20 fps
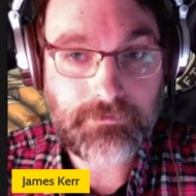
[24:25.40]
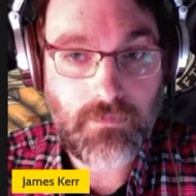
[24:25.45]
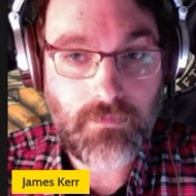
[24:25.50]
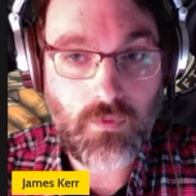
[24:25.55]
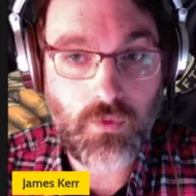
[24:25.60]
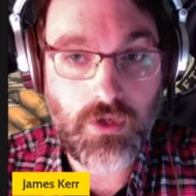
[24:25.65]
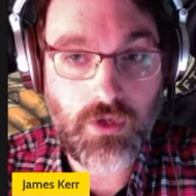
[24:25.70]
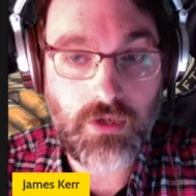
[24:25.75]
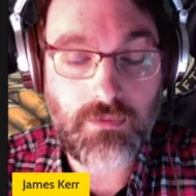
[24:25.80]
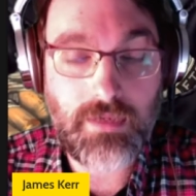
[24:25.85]

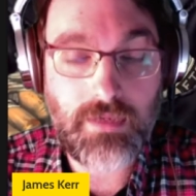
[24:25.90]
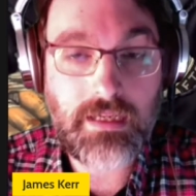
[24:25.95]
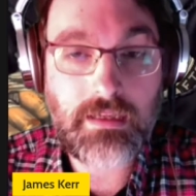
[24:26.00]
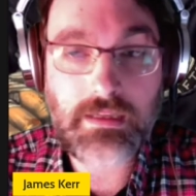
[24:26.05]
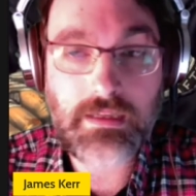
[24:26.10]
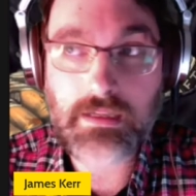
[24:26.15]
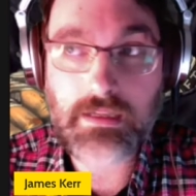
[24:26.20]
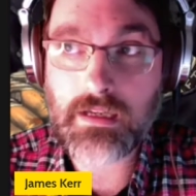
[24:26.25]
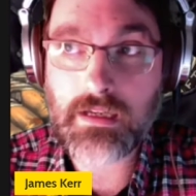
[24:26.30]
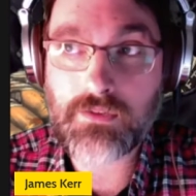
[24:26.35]
where you're making
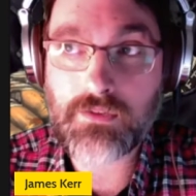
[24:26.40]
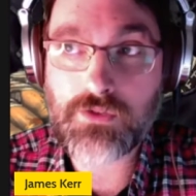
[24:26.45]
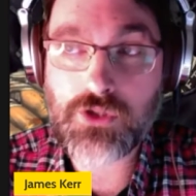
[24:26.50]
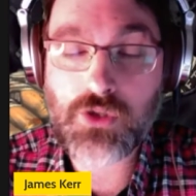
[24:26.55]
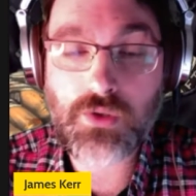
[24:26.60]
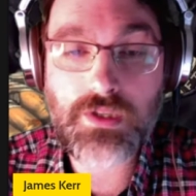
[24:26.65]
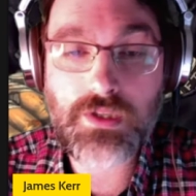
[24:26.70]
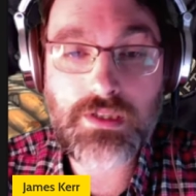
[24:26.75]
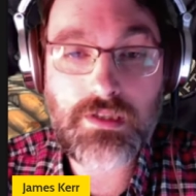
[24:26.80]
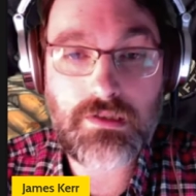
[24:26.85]
the kind of
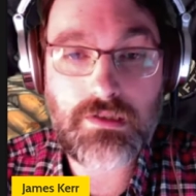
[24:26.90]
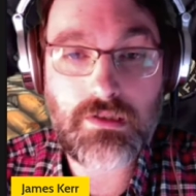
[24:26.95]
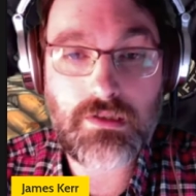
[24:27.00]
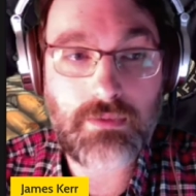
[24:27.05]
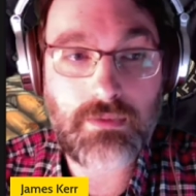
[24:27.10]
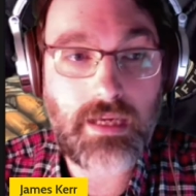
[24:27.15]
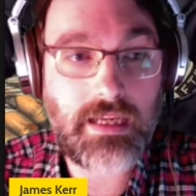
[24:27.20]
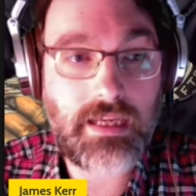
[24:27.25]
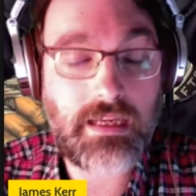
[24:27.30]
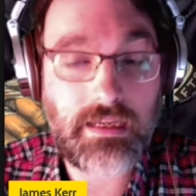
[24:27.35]
choices you're
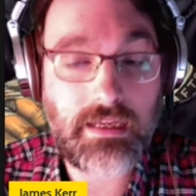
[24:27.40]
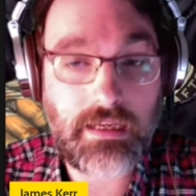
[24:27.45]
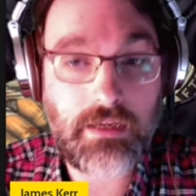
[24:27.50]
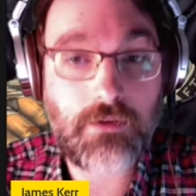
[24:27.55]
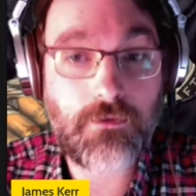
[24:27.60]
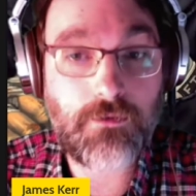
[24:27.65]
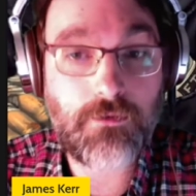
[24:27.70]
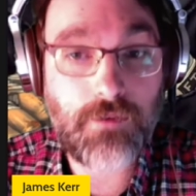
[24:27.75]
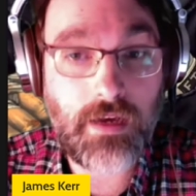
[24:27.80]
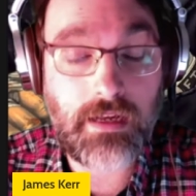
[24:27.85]
making in
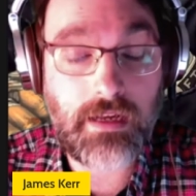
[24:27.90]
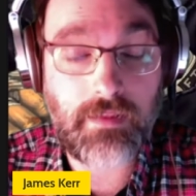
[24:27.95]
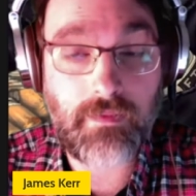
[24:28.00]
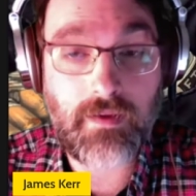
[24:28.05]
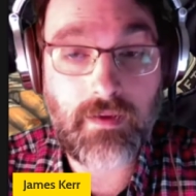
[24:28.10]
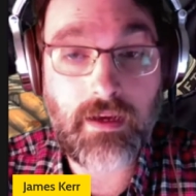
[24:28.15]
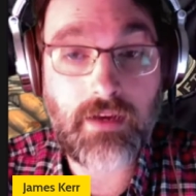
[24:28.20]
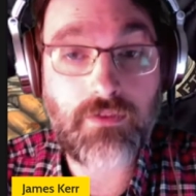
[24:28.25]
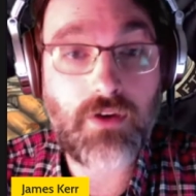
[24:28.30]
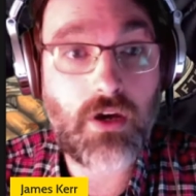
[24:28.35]
fighting, the
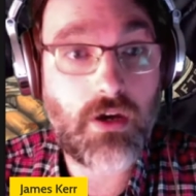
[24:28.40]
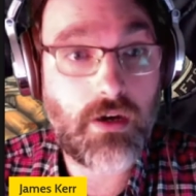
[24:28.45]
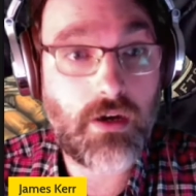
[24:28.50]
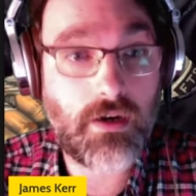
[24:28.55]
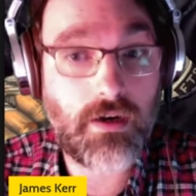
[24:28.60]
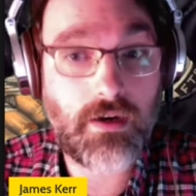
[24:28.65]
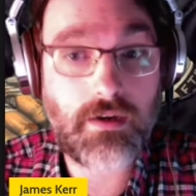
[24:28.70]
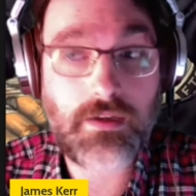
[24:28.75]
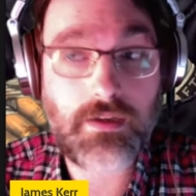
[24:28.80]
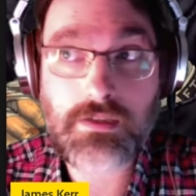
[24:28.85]
kind of
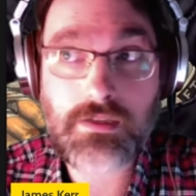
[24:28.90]
hard,